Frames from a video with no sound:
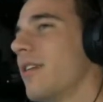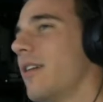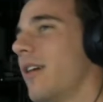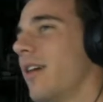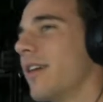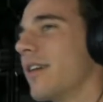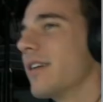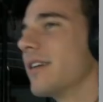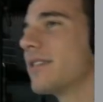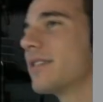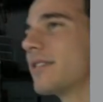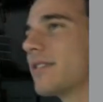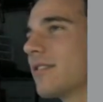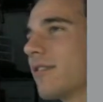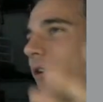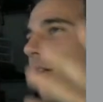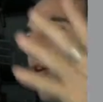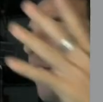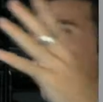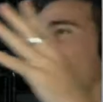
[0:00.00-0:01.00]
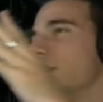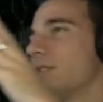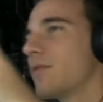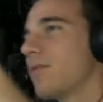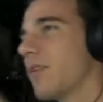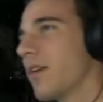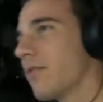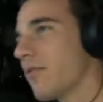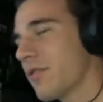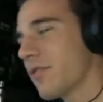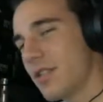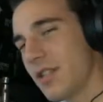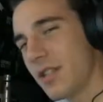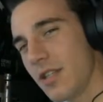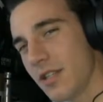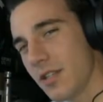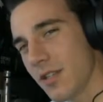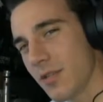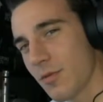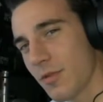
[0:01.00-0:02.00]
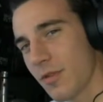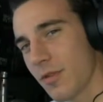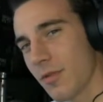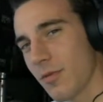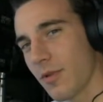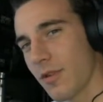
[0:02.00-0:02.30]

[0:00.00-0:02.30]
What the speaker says: and gets all his favorite cheeses with him